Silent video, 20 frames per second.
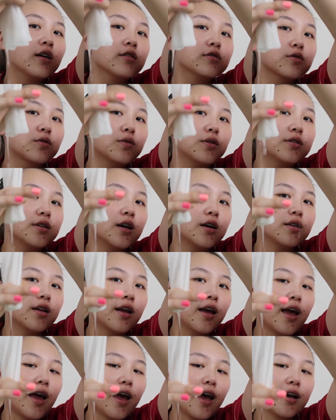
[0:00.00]
Squeeze out
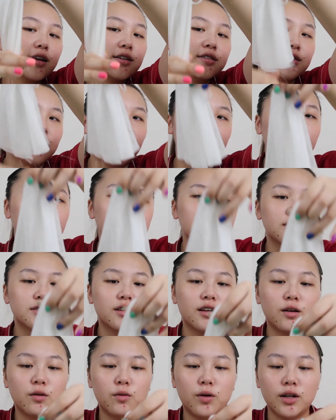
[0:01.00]
excess
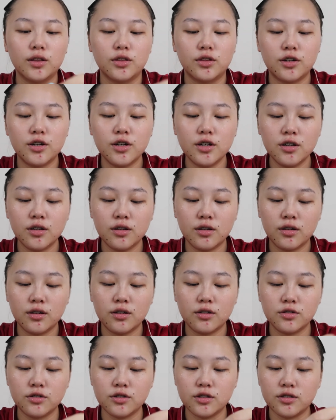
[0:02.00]
water,
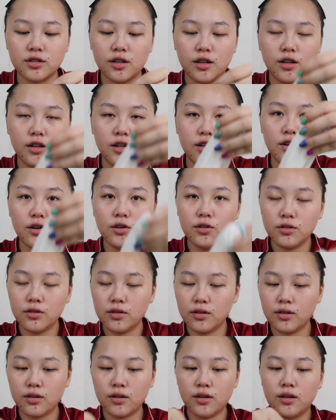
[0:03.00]
just a little.
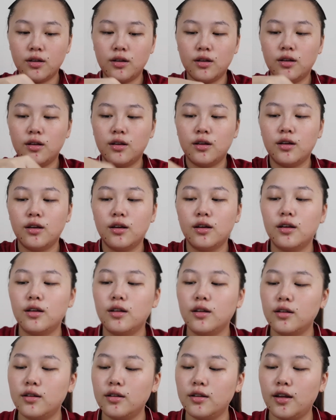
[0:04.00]

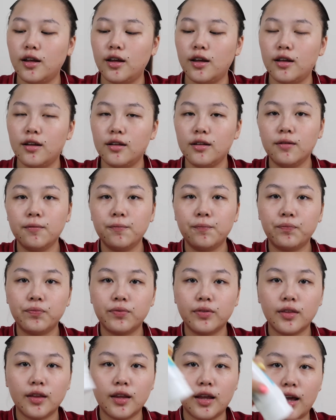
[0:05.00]
And then
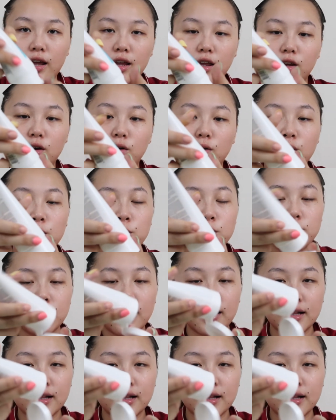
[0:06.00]
I go in with my